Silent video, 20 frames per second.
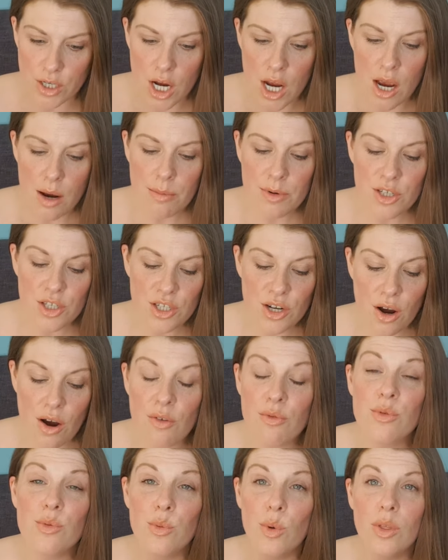I'm gonna start
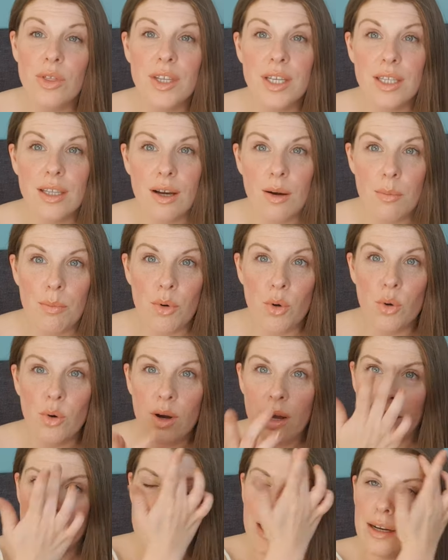off with one thing that I
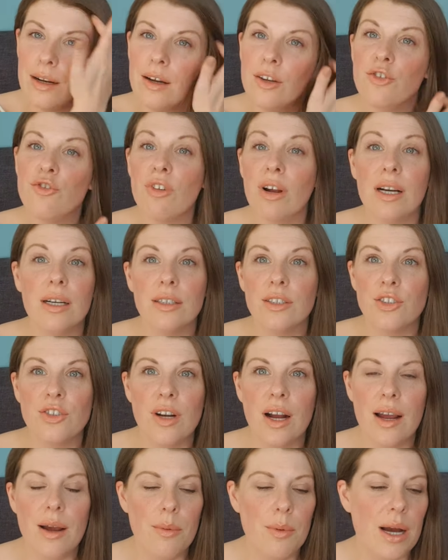bought and then I drank
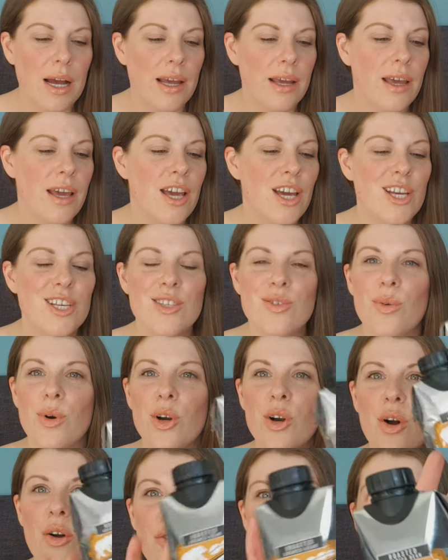straight away. So I
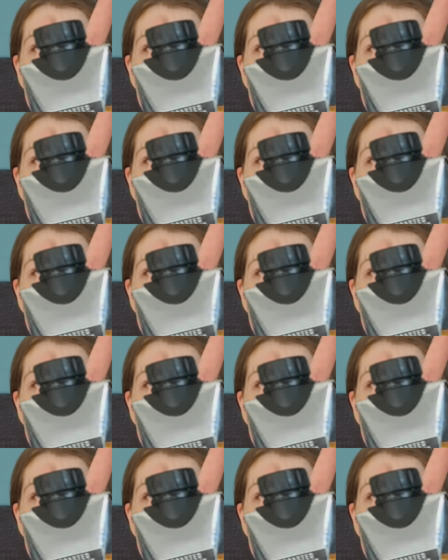got